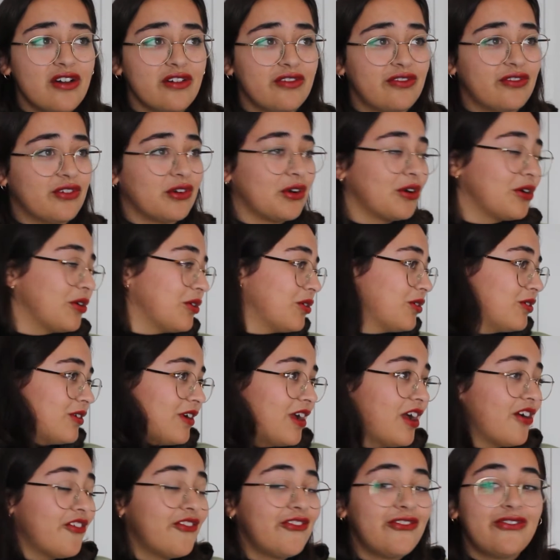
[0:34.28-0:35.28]
for
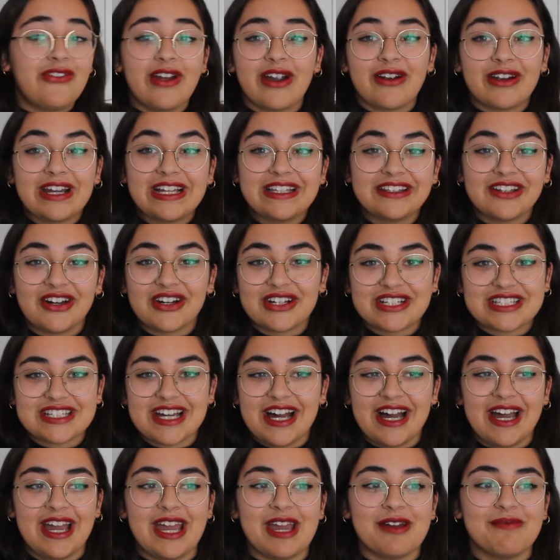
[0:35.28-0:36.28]
a very long
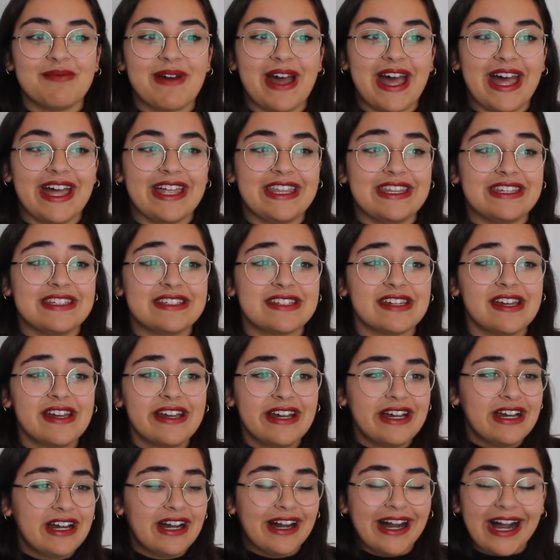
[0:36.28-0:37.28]
time, and
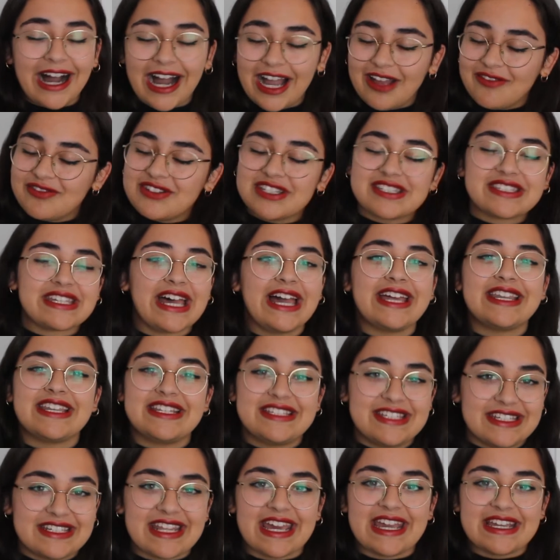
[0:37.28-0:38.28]
I've decided
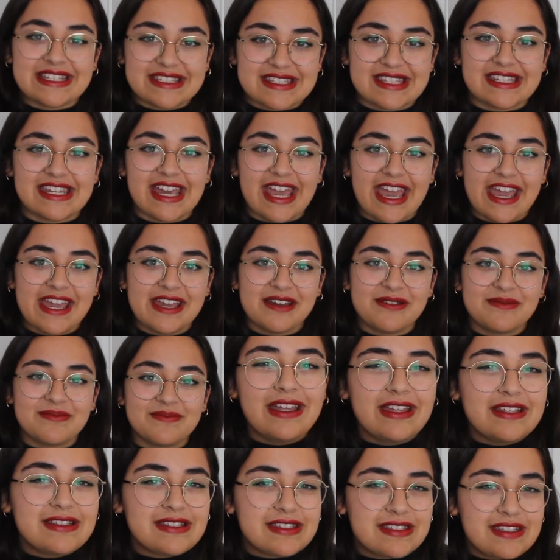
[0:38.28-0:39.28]
today is the day.
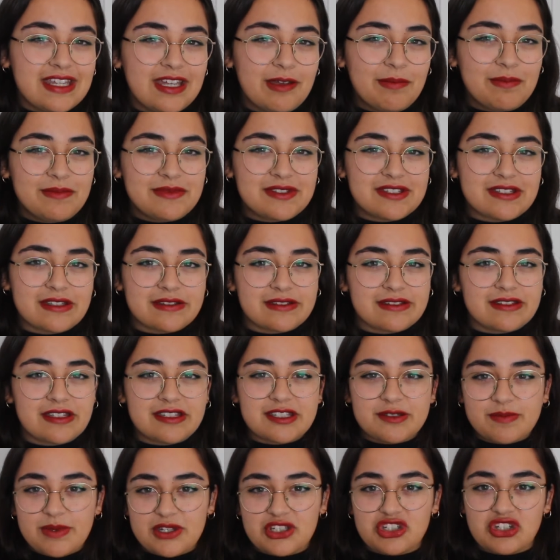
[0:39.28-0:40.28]
It seems
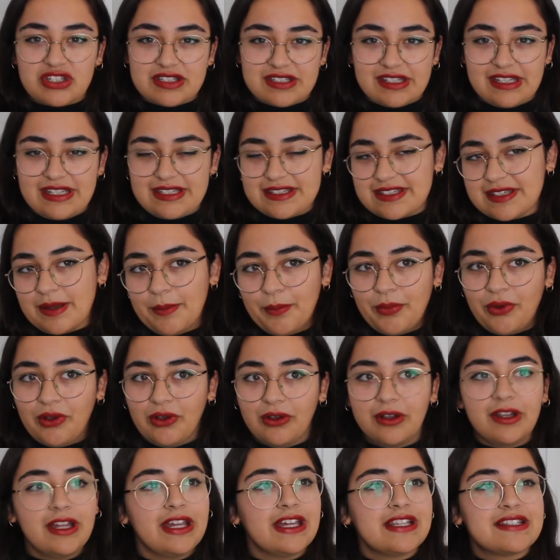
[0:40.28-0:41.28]
suspiciously
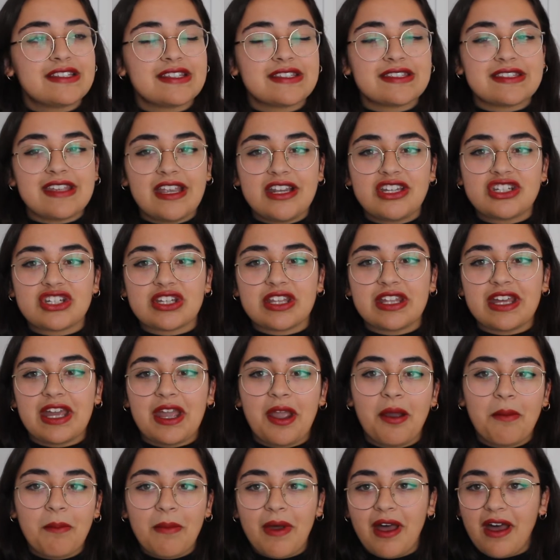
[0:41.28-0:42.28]
simple. It's
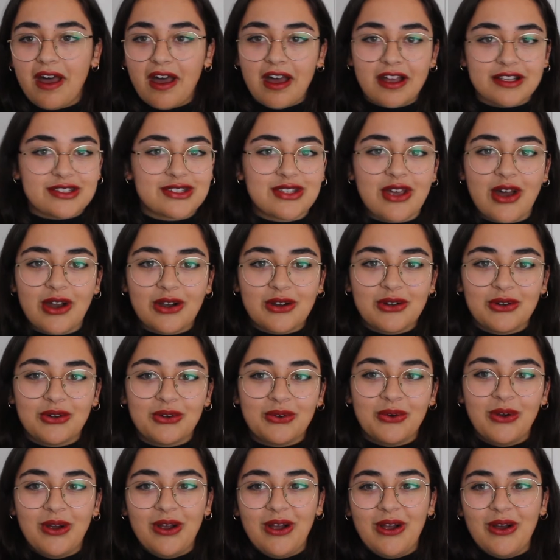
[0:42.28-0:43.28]
essentially a
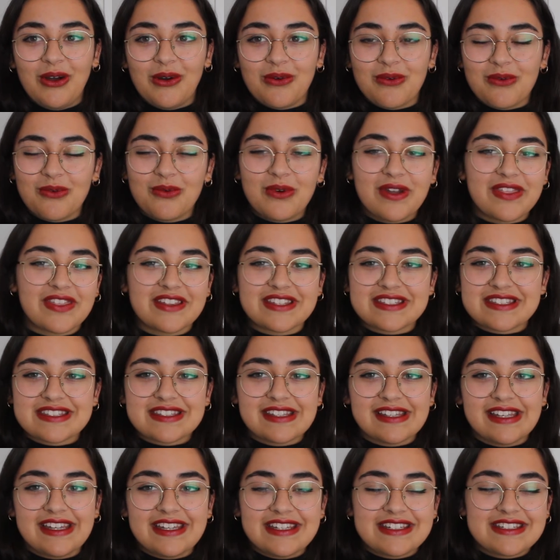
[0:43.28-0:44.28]
circle with a
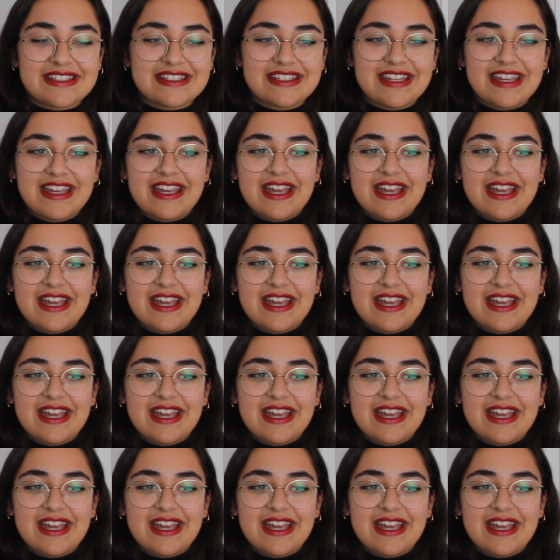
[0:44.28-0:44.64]
slit